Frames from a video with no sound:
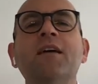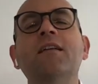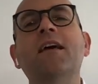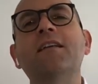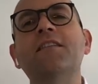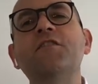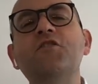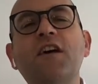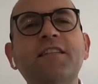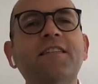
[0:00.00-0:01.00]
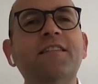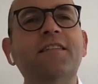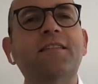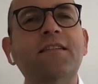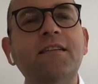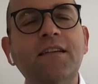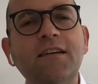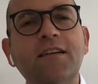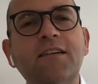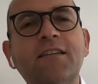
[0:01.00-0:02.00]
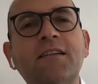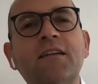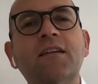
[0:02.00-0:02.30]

that is just the year